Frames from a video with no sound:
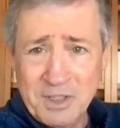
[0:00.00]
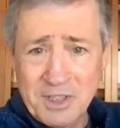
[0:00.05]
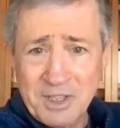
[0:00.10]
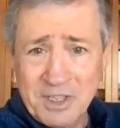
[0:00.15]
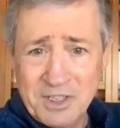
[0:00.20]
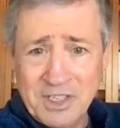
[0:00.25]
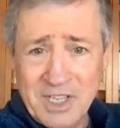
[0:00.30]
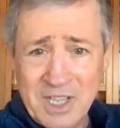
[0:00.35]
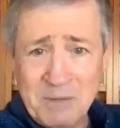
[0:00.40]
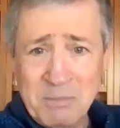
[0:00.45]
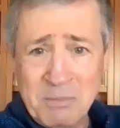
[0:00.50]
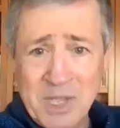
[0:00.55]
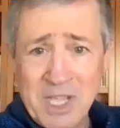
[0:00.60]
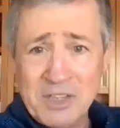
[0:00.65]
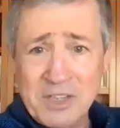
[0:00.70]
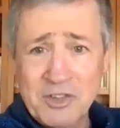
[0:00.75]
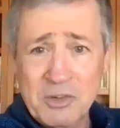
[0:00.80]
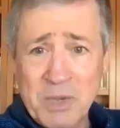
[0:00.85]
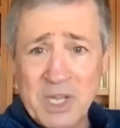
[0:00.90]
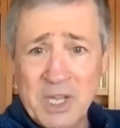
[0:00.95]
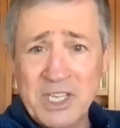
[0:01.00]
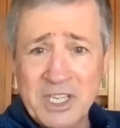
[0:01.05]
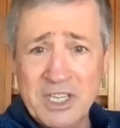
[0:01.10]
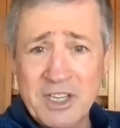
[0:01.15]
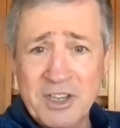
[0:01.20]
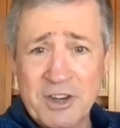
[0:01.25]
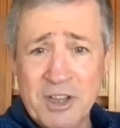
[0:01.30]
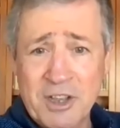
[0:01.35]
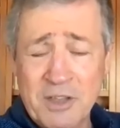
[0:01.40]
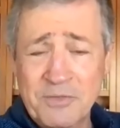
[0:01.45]
the Zen master, about to
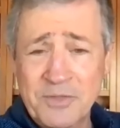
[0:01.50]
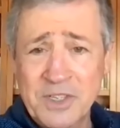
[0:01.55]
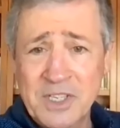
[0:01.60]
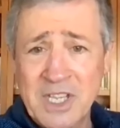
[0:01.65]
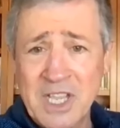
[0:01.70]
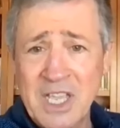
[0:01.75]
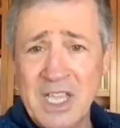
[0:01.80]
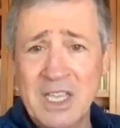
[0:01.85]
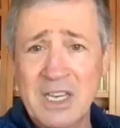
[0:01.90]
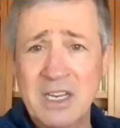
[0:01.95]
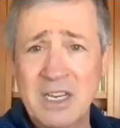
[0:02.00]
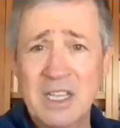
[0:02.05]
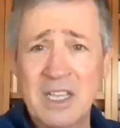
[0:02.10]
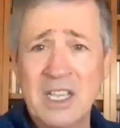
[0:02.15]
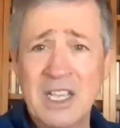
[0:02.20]
cut off his head.